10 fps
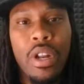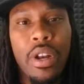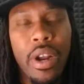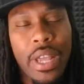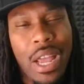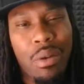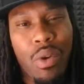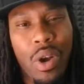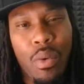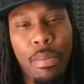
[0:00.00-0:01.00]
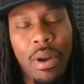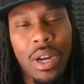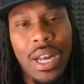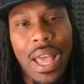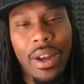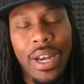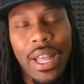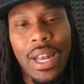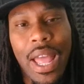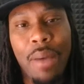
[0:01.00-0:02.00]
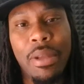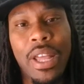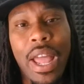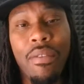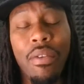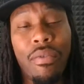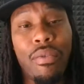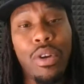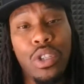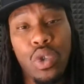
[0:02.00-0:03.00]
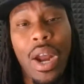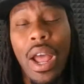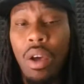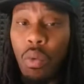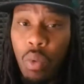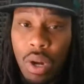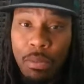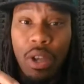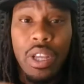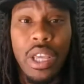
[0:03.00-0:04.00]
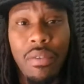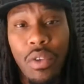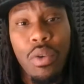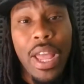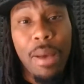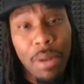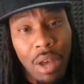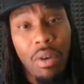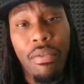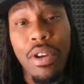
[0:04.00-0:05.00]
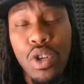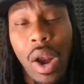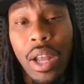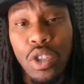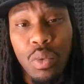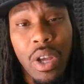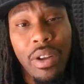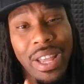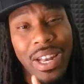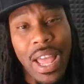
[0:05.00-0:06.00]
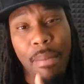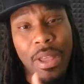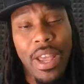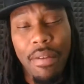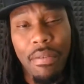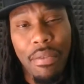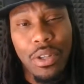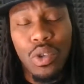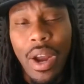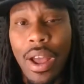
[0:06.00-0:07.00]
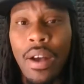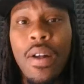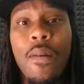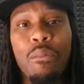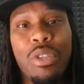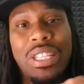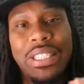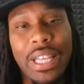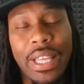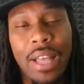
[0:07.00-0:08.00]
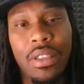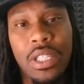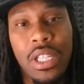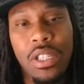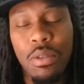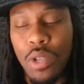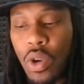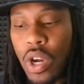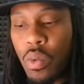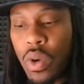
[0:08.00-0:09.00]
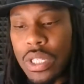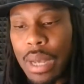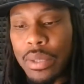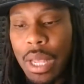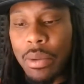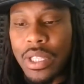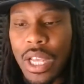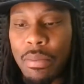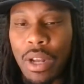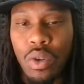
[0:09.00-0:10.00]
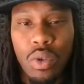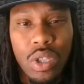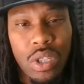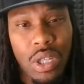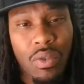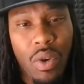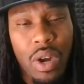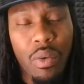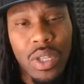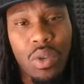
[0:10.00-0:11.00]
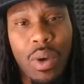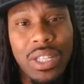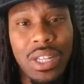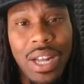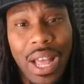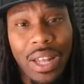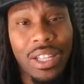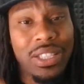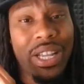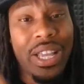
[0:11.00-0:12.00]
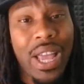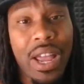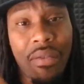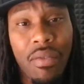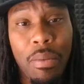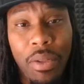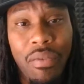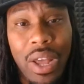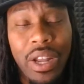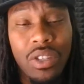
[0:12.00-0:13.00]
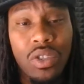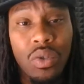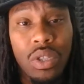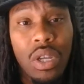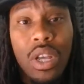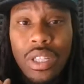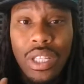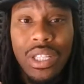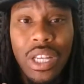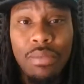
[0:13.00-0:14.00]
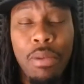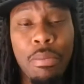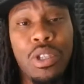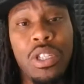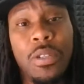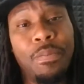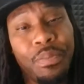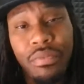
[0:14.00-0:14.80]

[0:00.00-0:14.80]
there came Credit Repair Cloud, and they allowed me to have a free trial. What I'm going to give you down below, a free trial as well. They allowed me to have a free trial to check out the system. So here it was, I was able to take my do-it-yourself credit restoration knowledge that came from the Financial Success membership